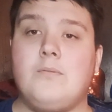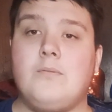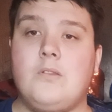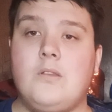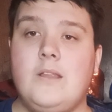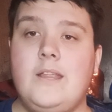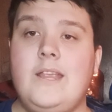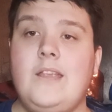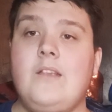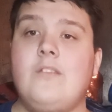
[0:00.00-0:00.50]

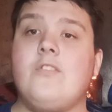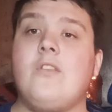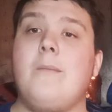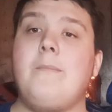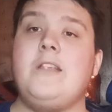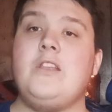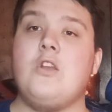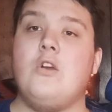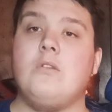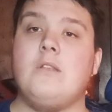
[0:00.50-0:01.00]
please let
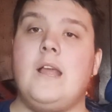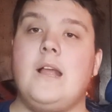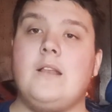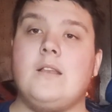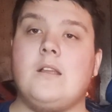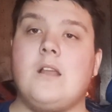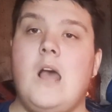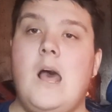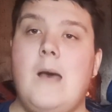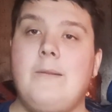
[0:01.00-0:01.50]
me know down in
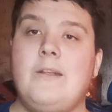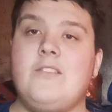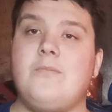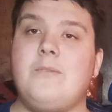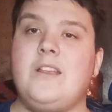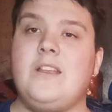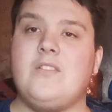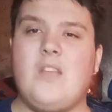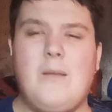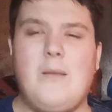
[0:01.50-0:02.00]
the comments,
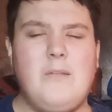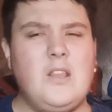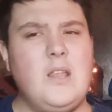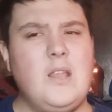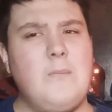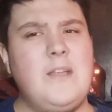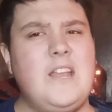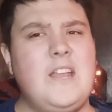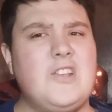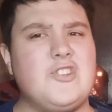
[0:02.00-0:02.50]
because I'm a
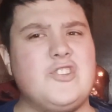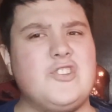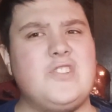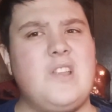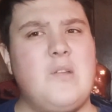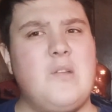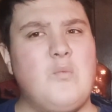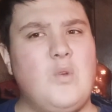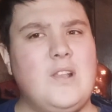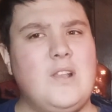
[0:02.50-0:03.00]
little bit
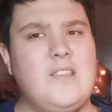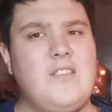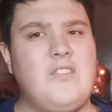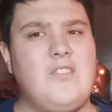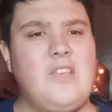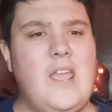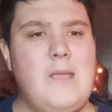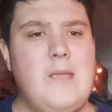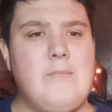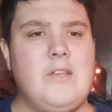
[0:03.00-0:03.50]
interested in what this
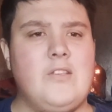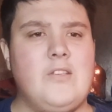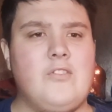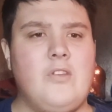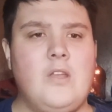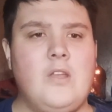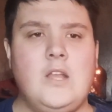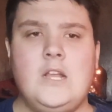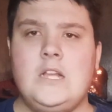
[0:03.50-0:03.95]
game is.